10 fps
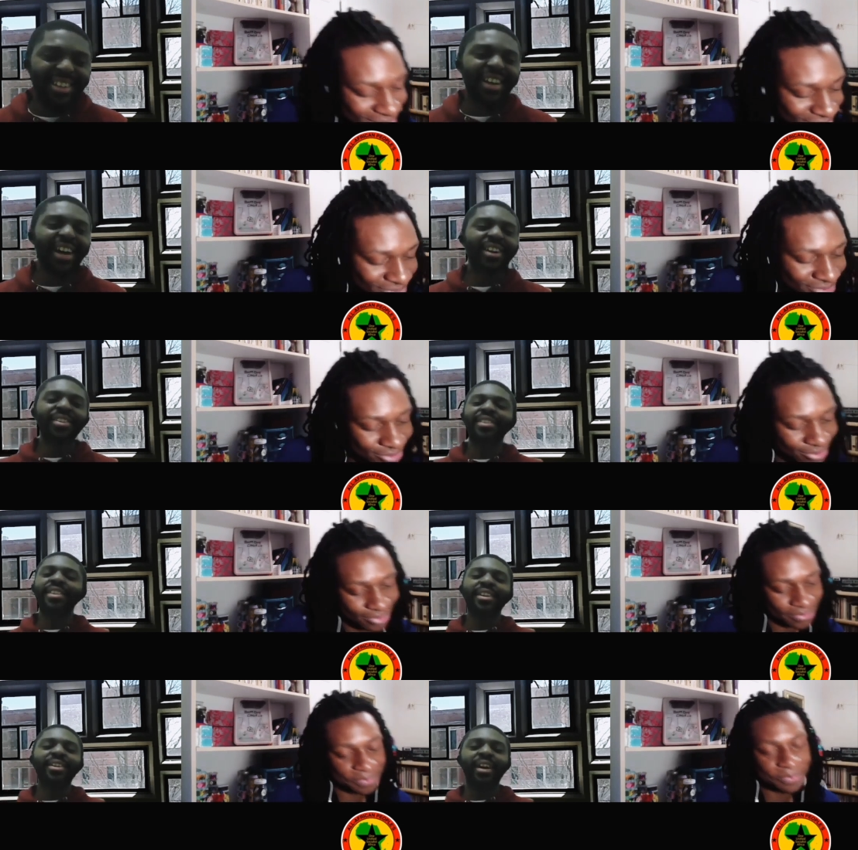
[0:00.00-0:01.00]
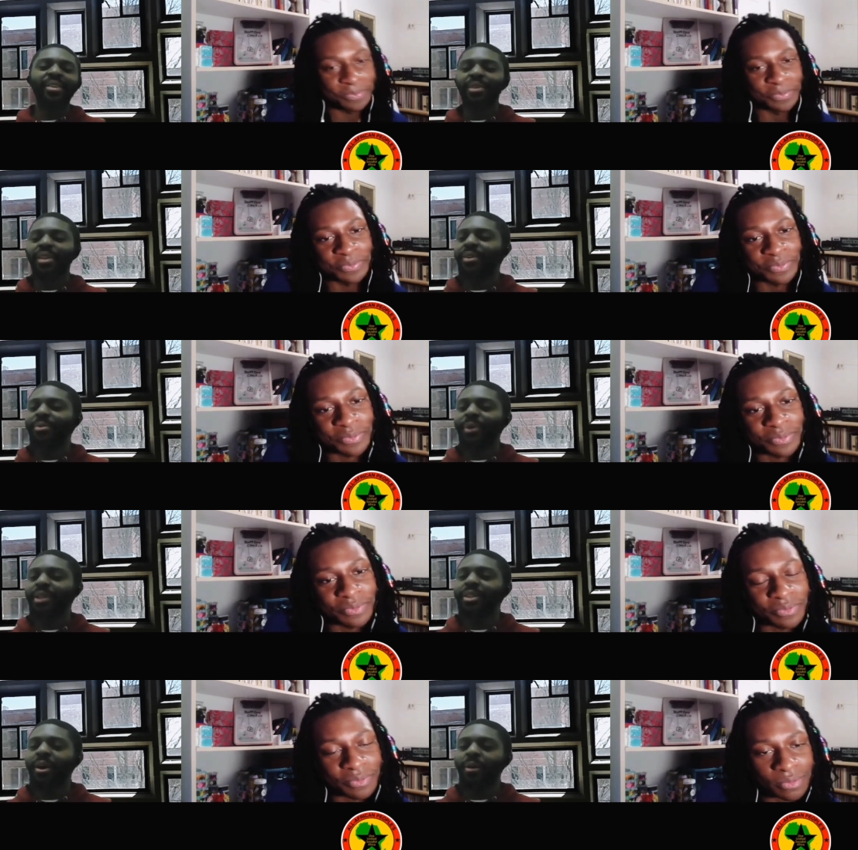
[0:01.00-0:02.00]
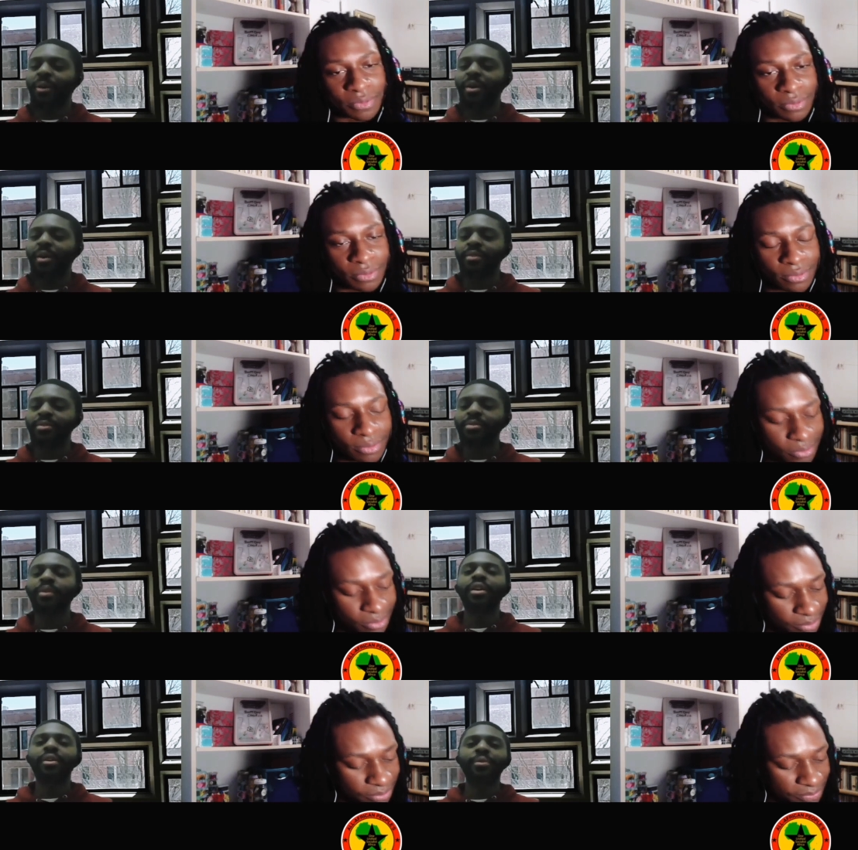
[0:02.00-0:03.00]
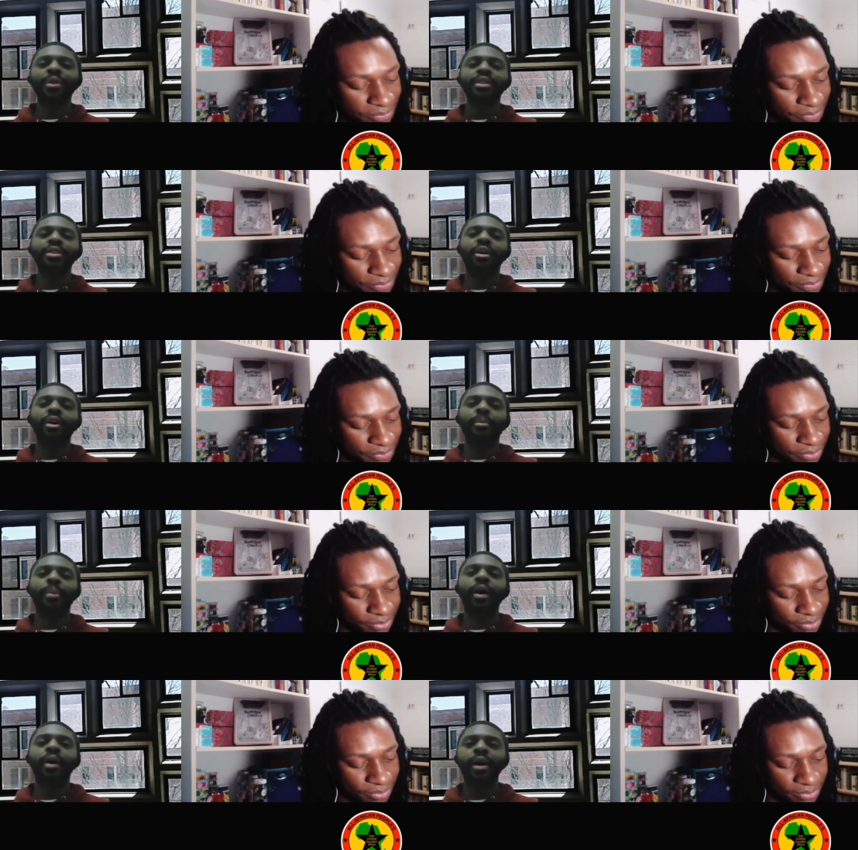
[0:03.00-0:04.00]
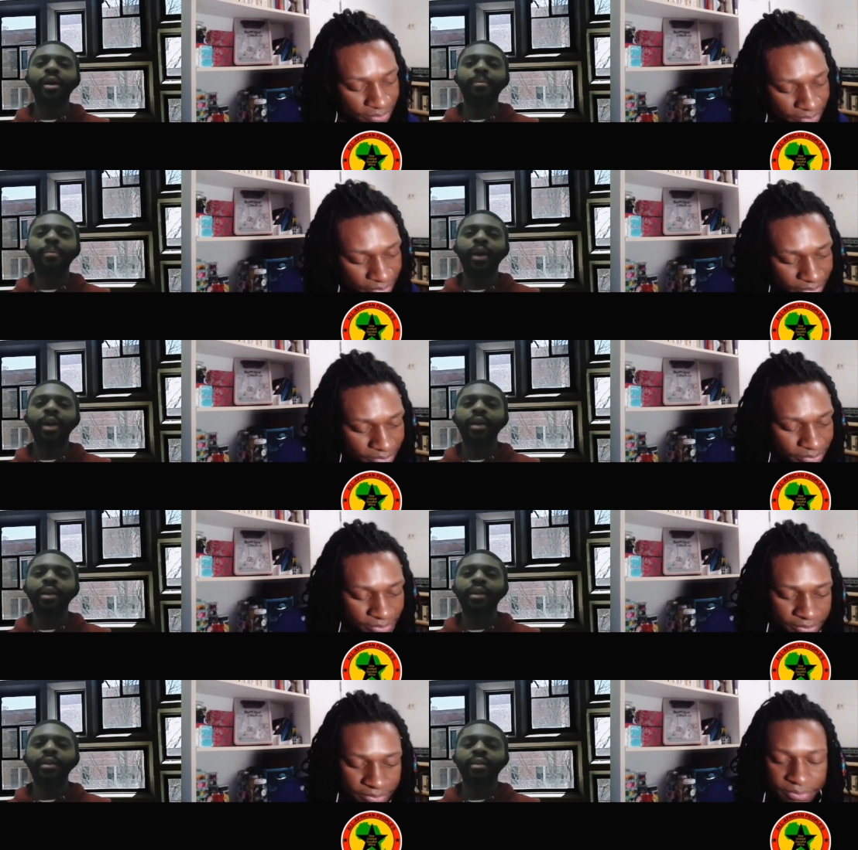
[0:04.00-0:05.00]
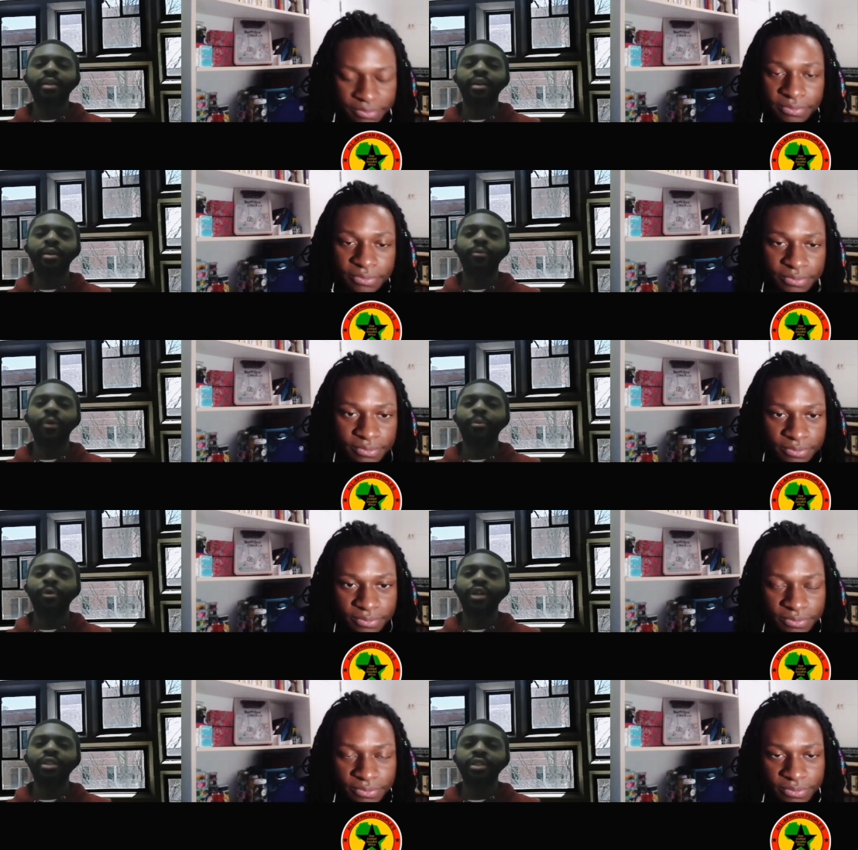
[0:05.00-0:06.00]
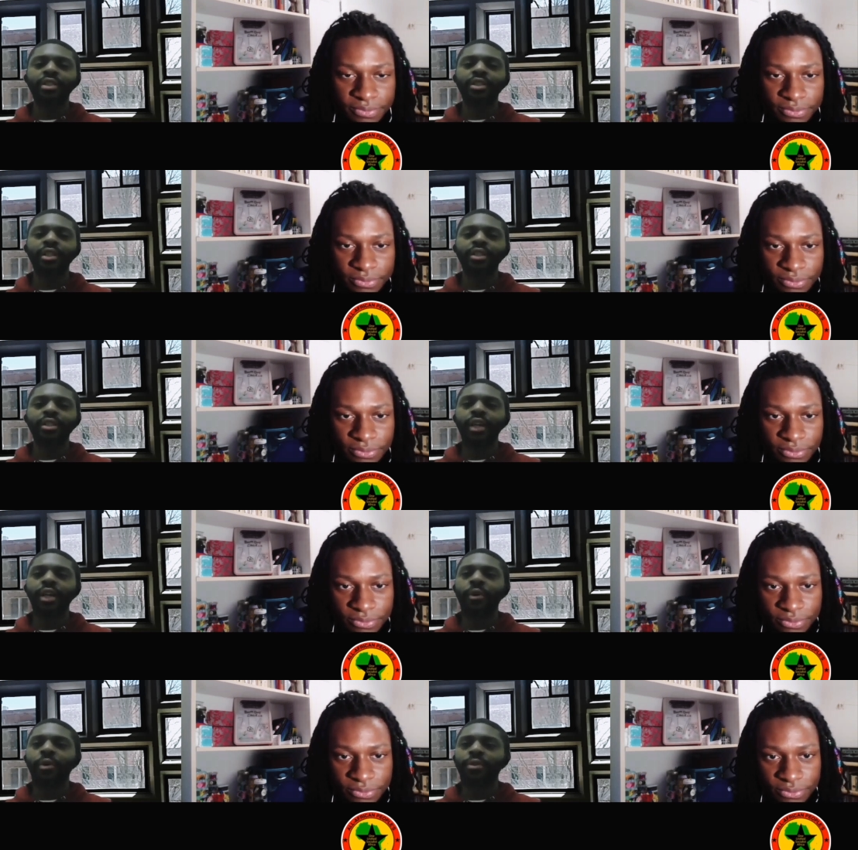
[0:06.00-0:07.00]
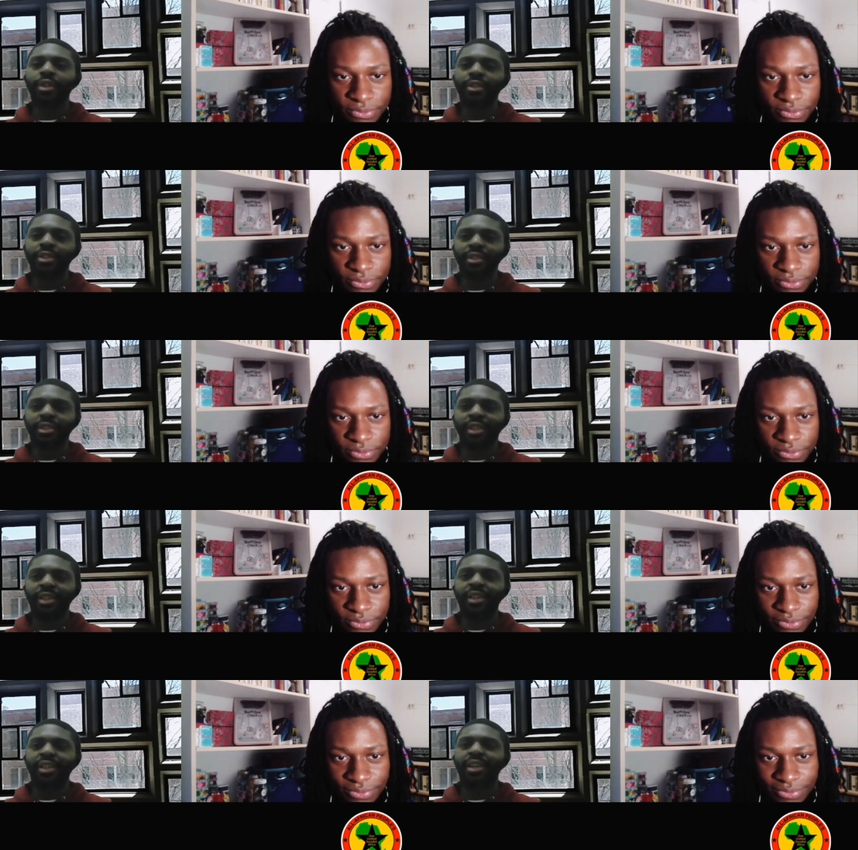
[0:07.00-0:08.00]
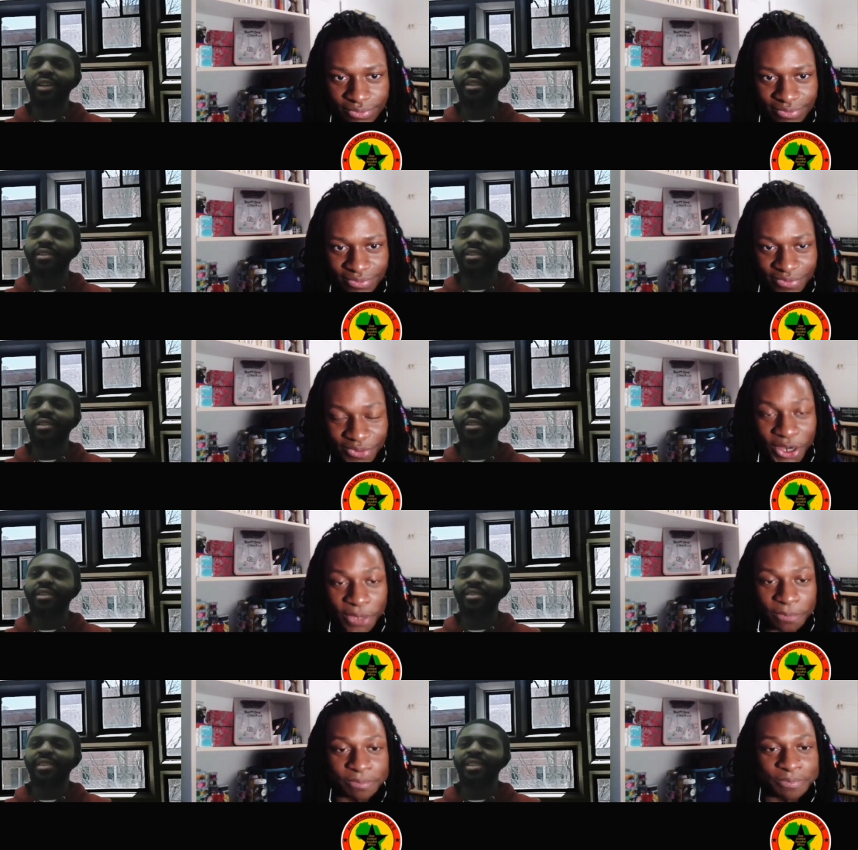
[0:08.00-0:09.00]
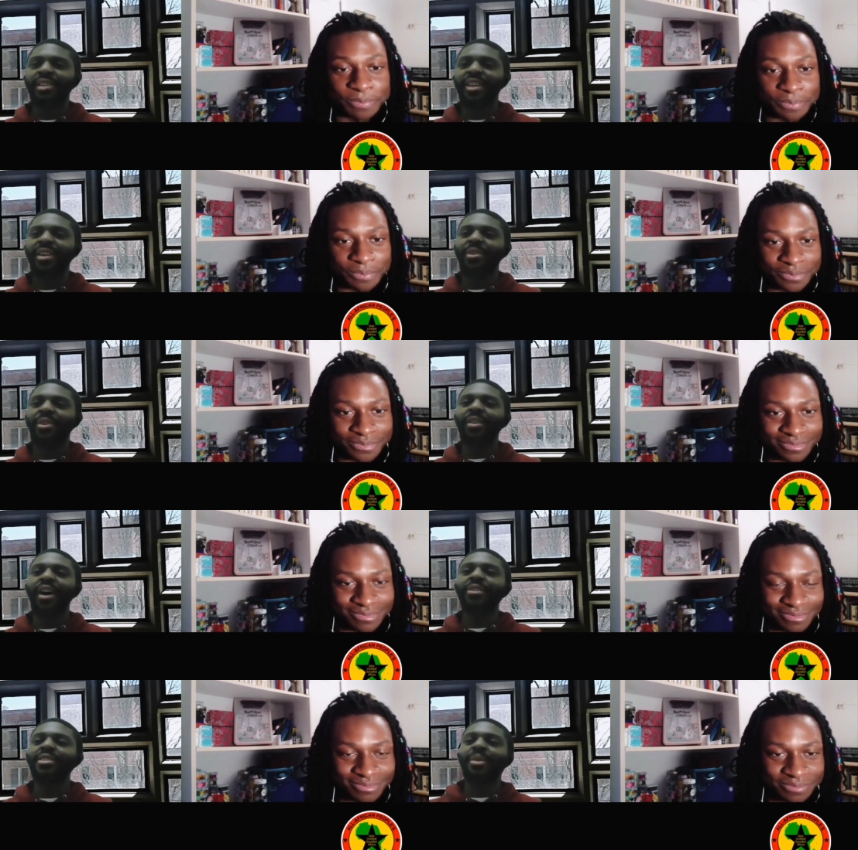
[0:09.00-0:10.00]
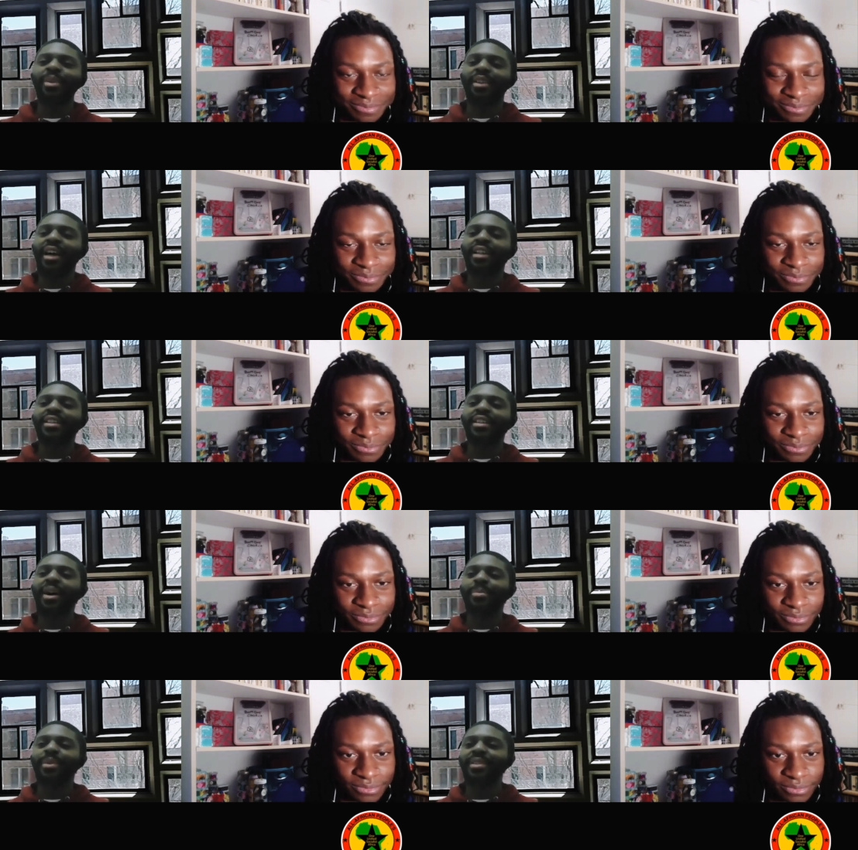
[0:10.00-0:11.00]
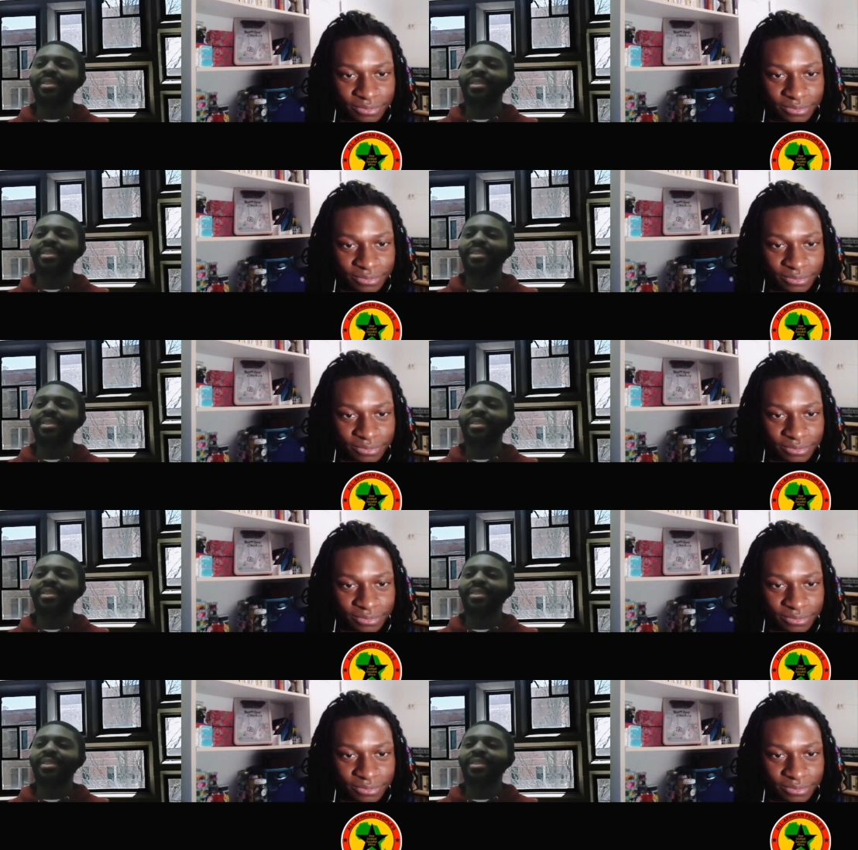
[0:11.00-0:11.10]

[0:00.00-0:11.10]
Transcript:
Speaker 1: yeah. I don't, they don't, and they don't really talk, they don't really talk about, uh, paying reparations to the slave owners. Uh, right. Even though that was something that did happen.